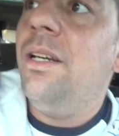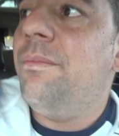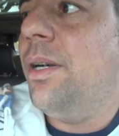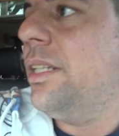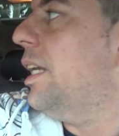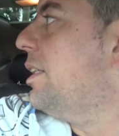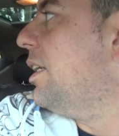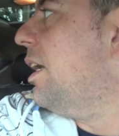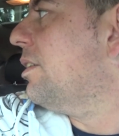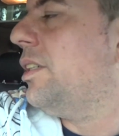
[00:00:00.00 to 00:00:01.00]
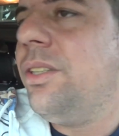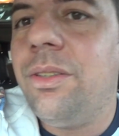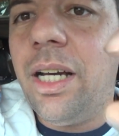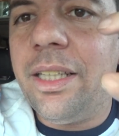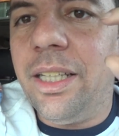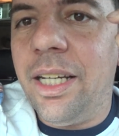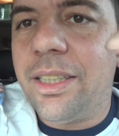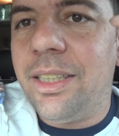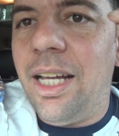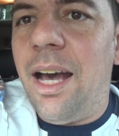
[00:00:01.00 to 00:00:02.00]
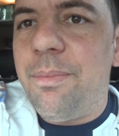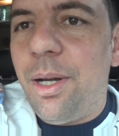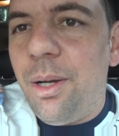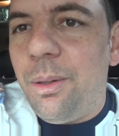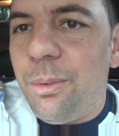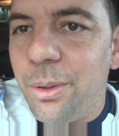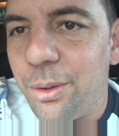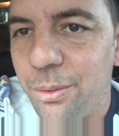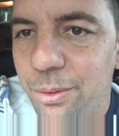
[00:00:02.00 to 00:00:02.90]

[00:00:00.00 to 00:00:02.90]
But that's it. I'll see you at the next stop. Ooh.